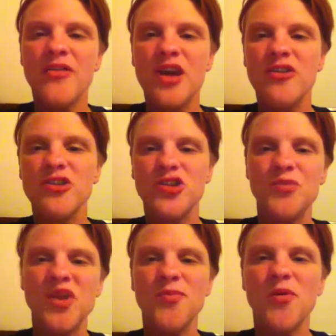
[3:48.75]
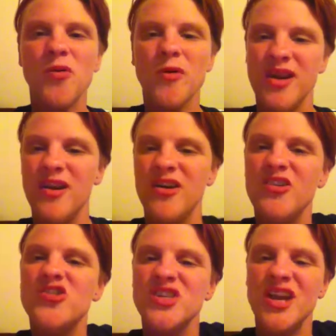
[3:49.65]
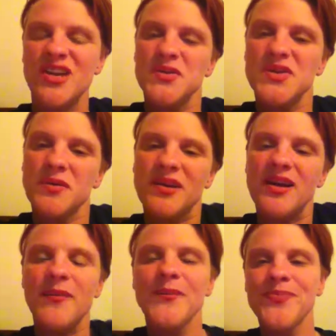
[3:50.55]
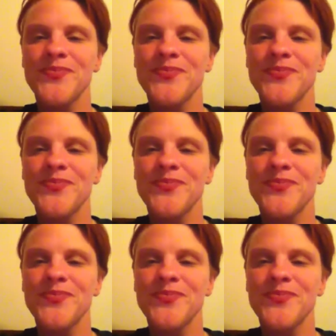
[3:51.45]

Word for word: the other two people were here and you're just not used to it.